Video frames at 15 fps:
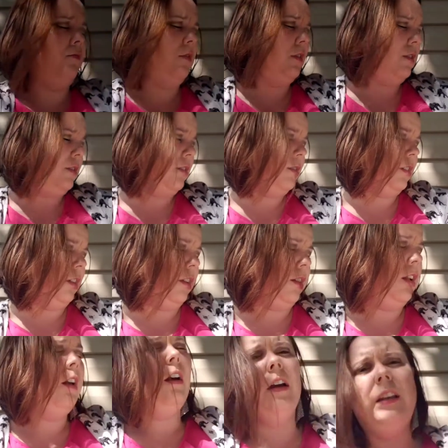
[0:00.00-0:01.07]
what did I think?
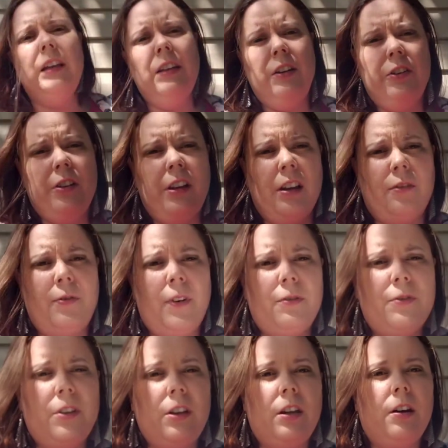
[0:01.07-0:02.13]
I think there's like
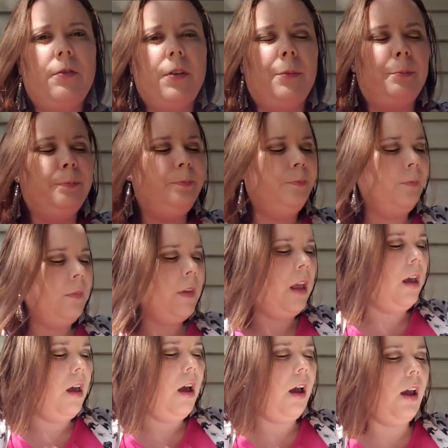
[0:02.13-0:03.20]
50 of them.
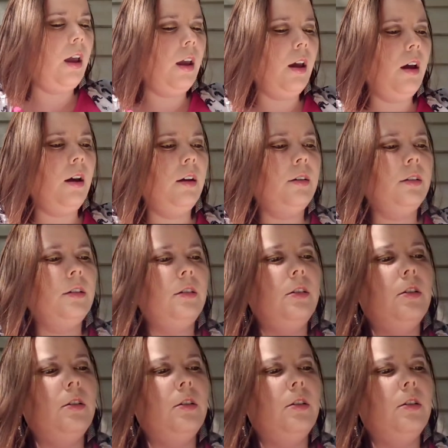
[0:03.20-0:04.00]
And